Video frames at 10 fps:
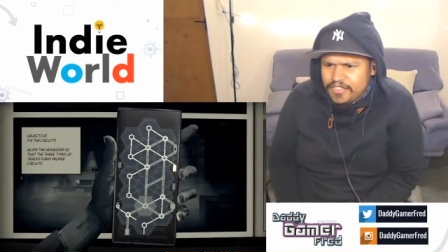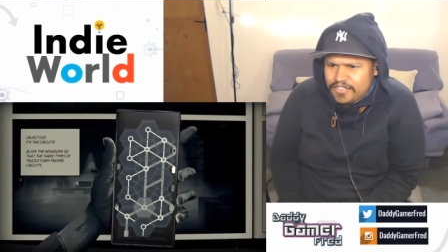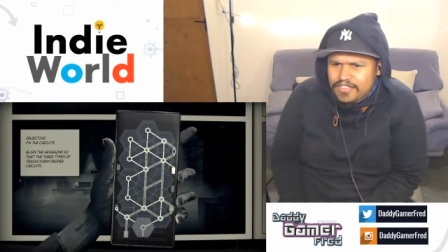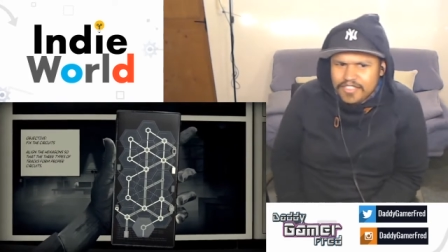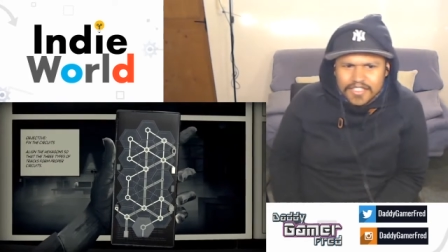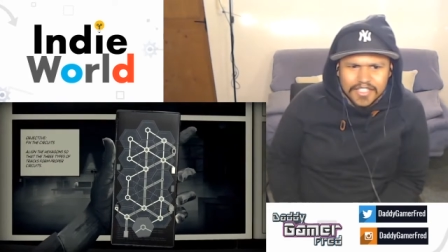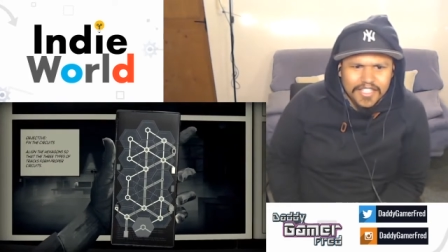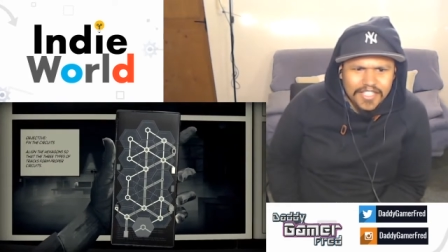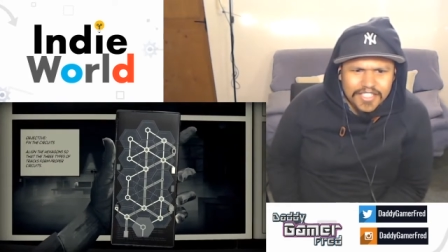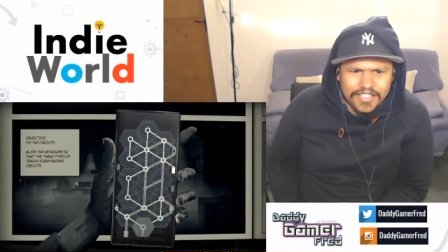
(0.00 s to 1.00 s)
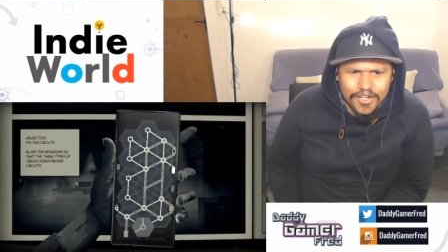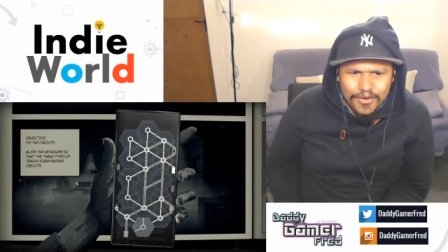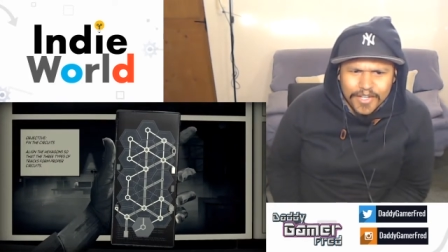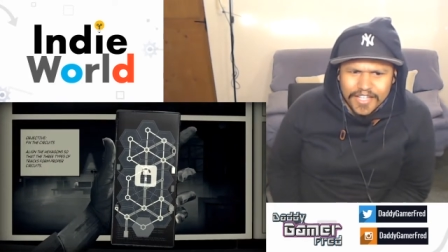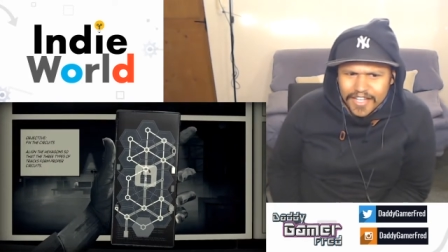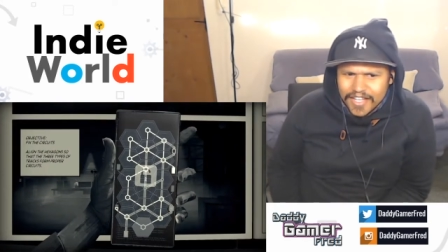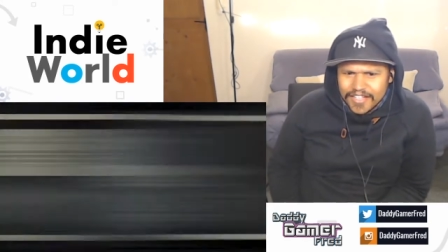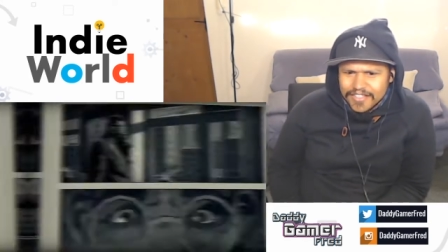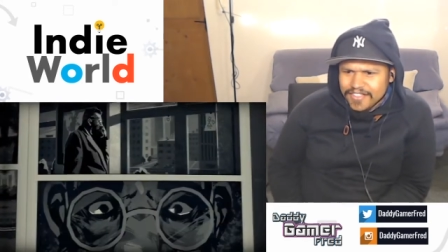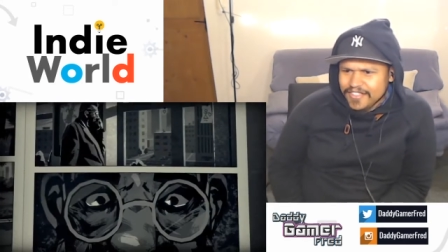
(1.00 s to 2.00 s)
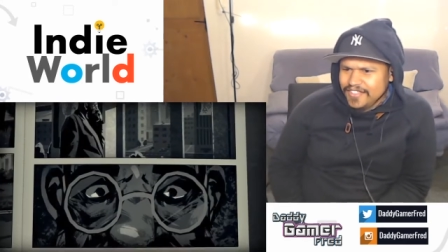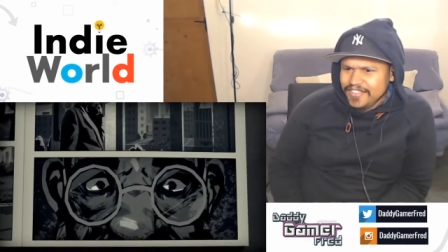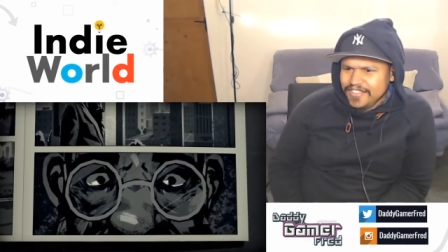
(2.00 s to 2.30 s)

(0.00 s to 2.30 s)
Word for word: just, it's cold in here.